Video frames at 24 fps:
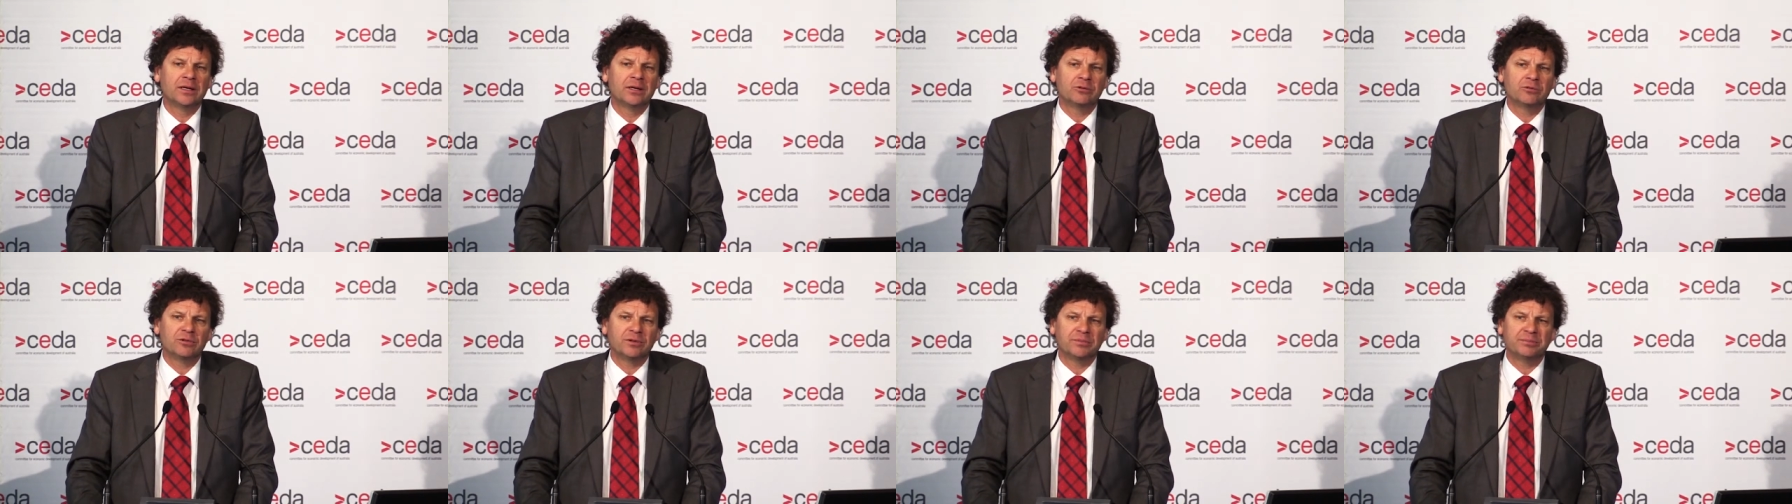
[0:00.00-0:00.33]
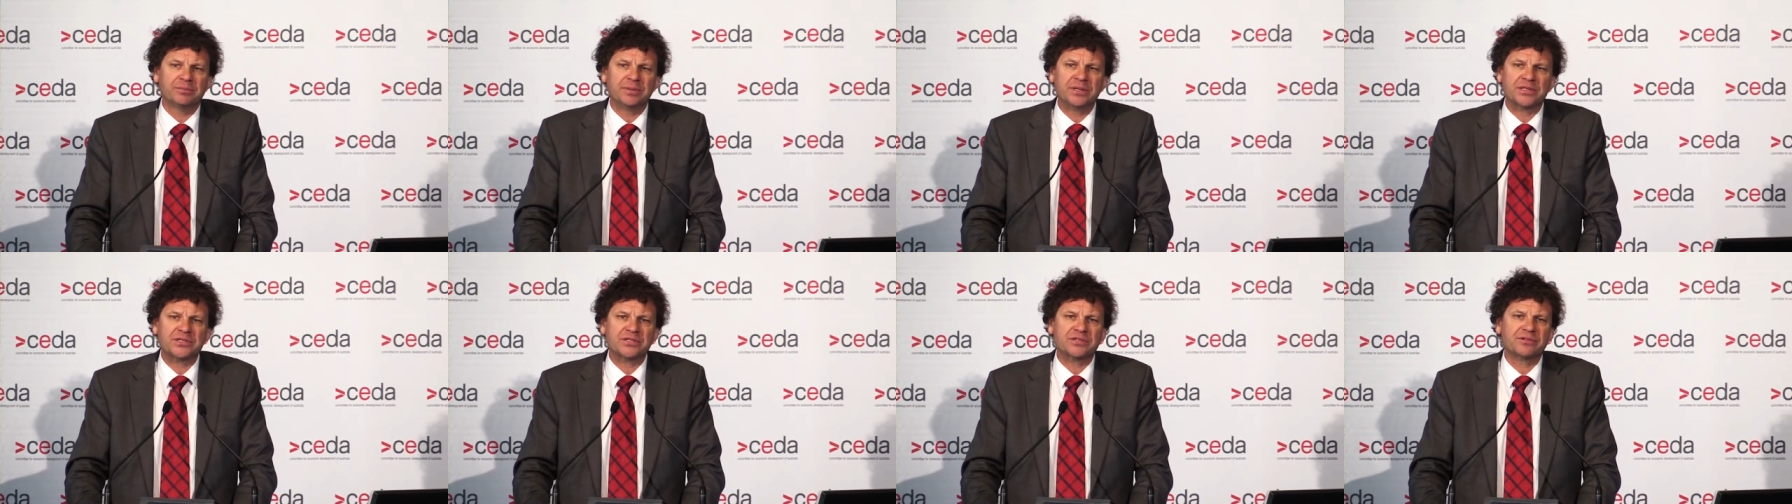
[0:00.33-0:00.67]
or in
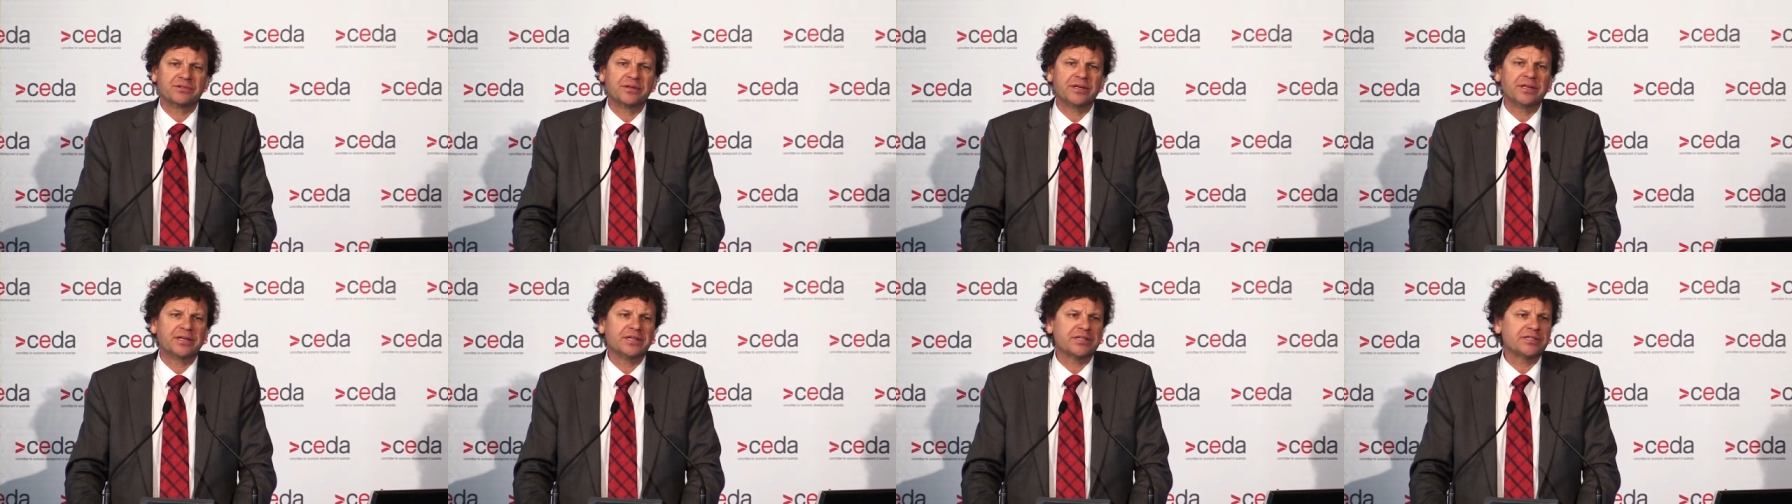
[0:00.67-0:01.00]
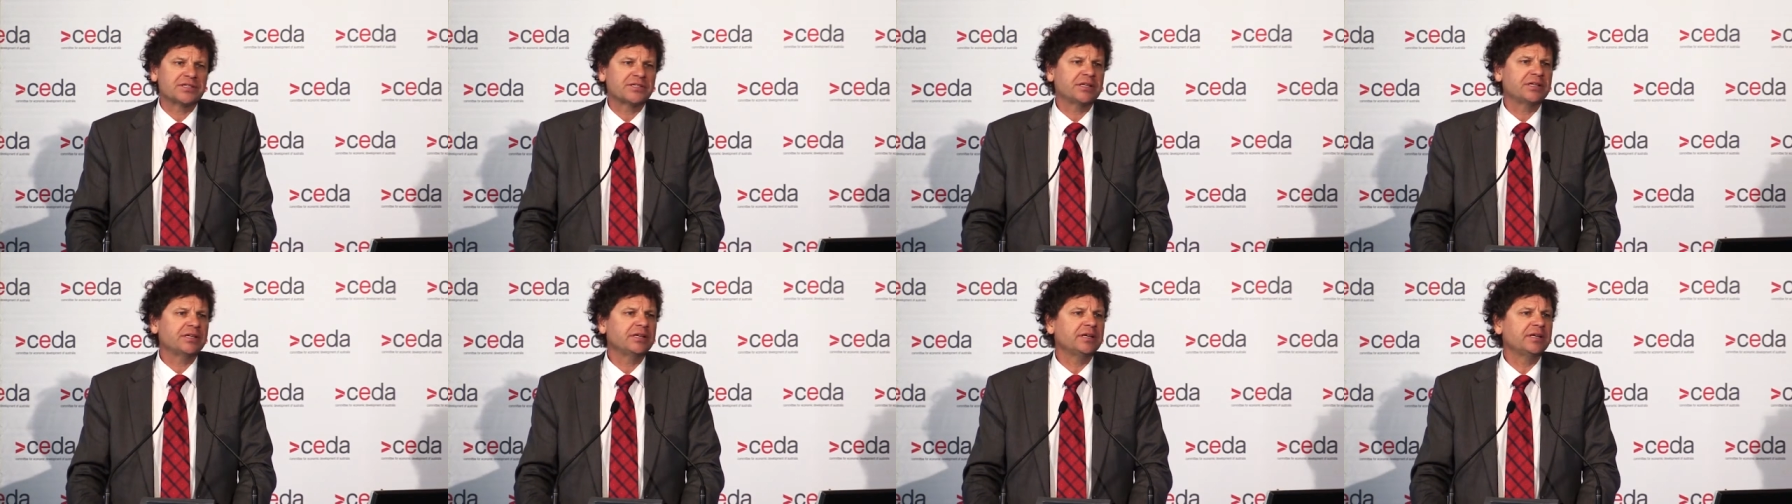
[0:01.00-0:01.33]
Pitt Street in
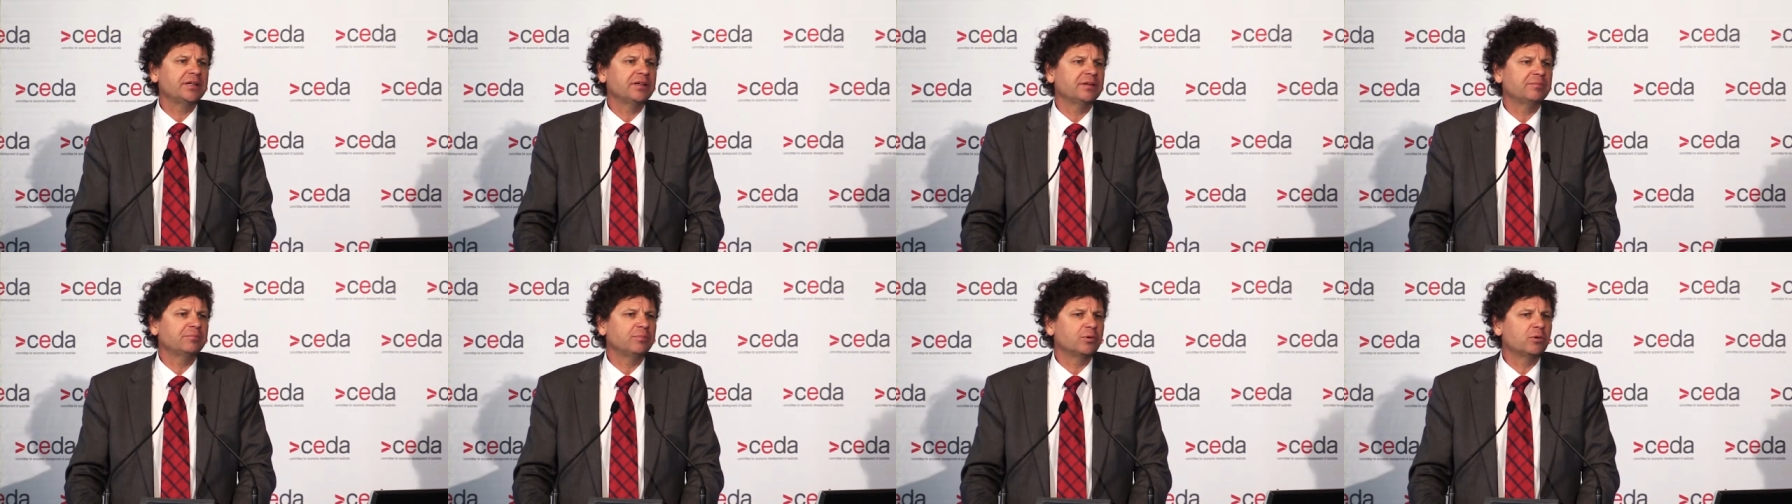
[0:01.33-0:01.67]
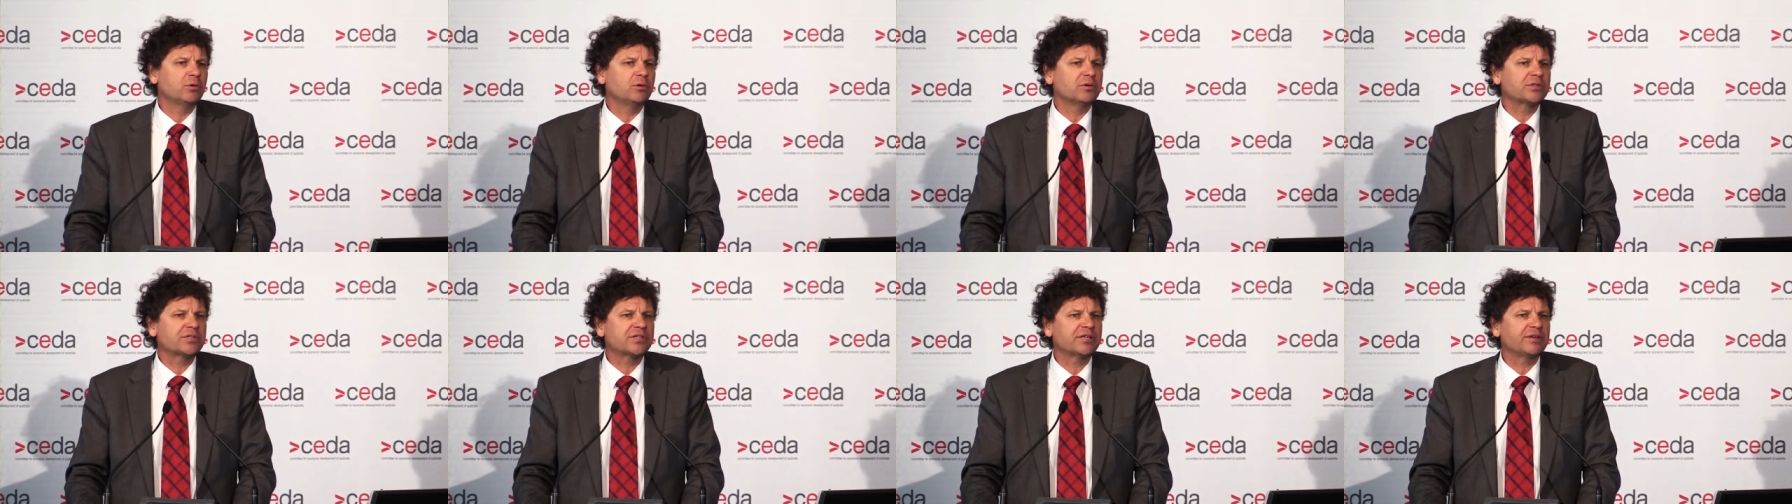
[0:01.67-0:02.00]
Sydney, the
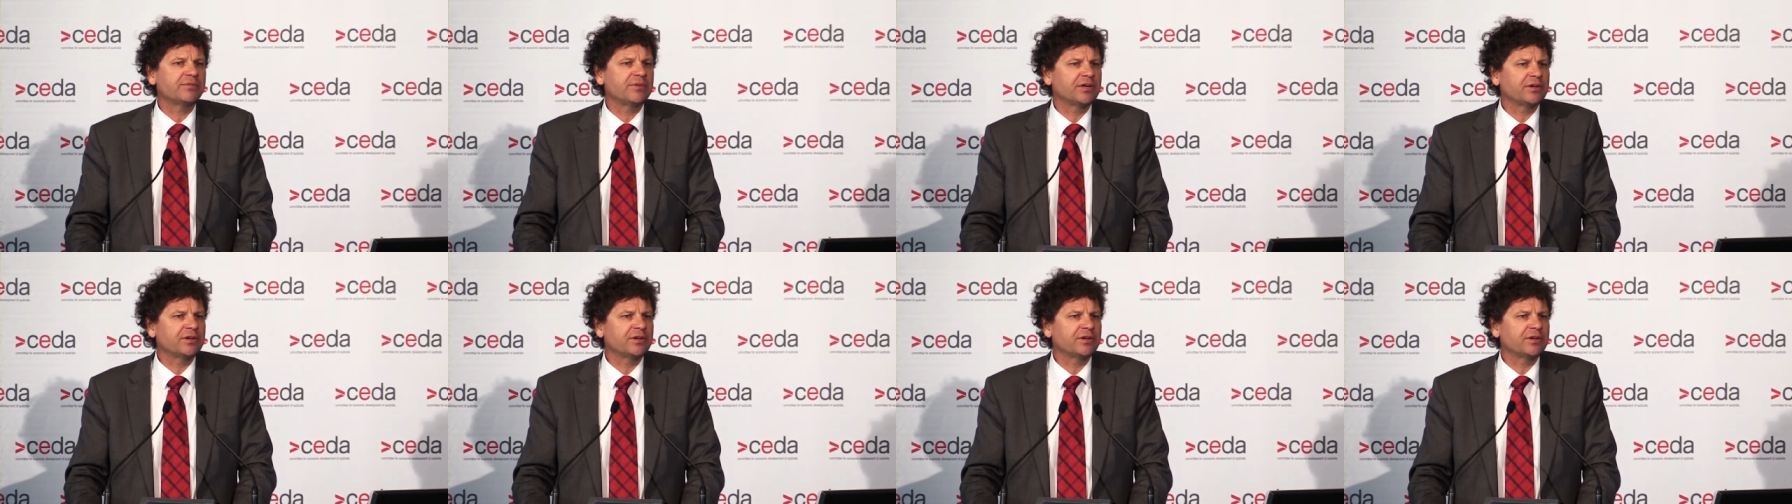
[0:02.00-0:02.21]
boards have